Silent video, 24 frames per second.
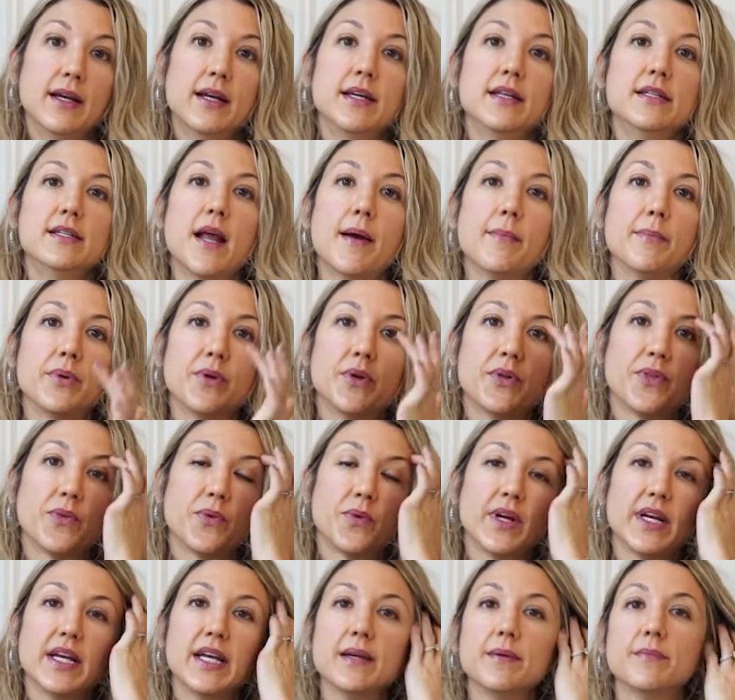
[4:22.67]
Number
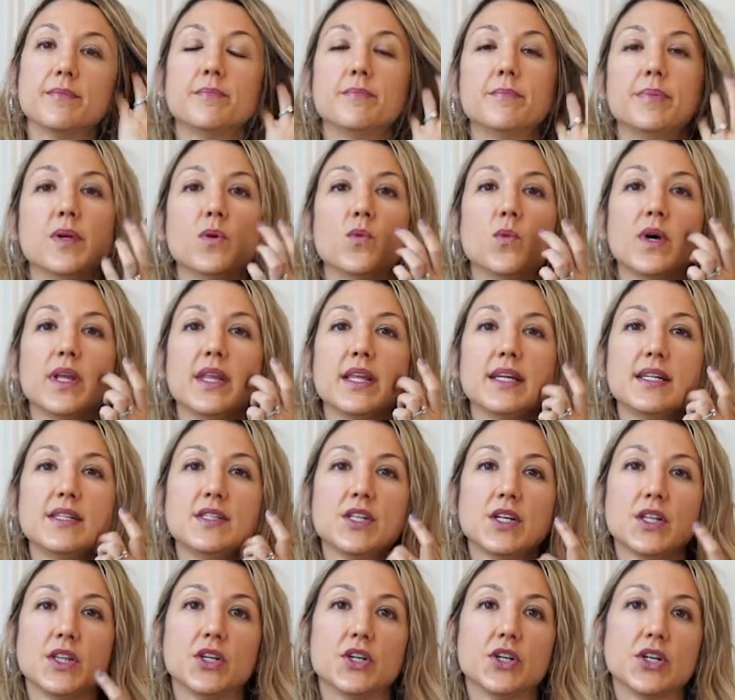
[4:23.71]
three, be willing
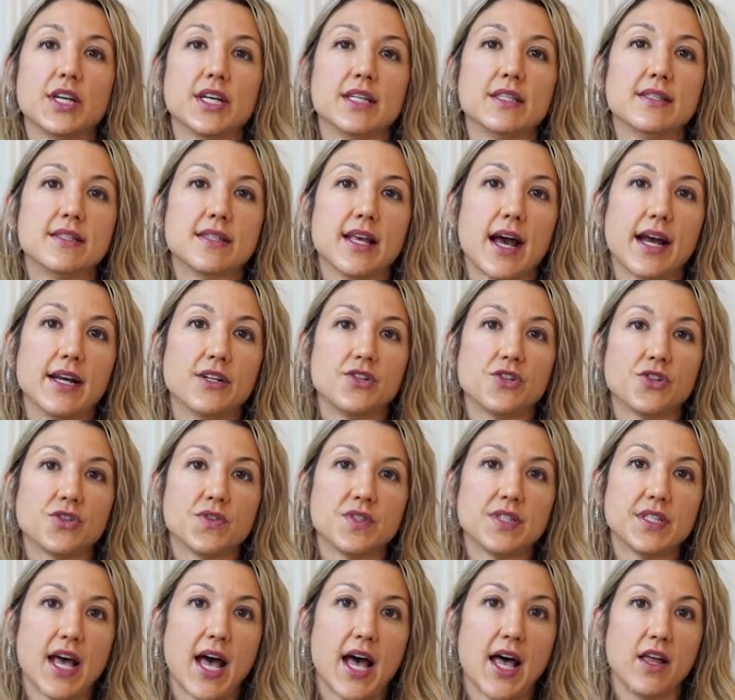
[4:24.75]
to look inside
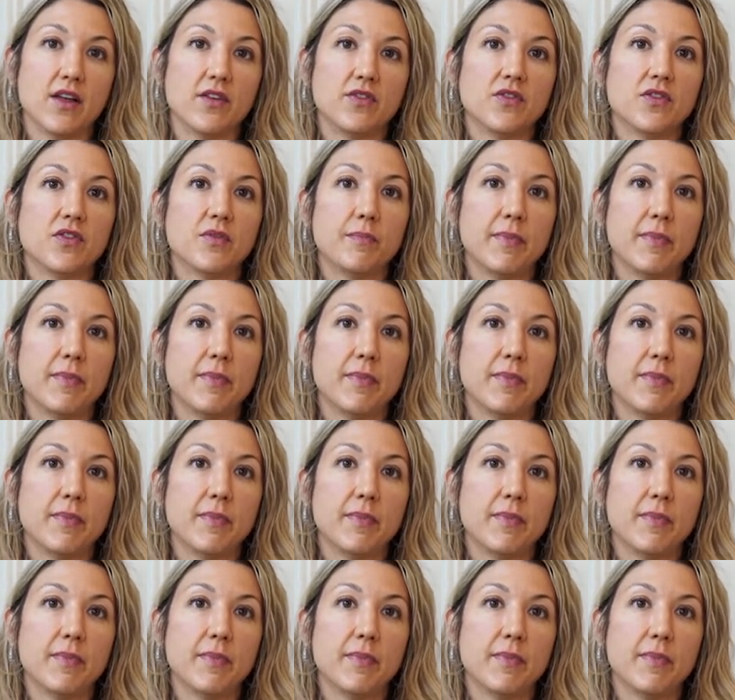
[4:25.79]
yourself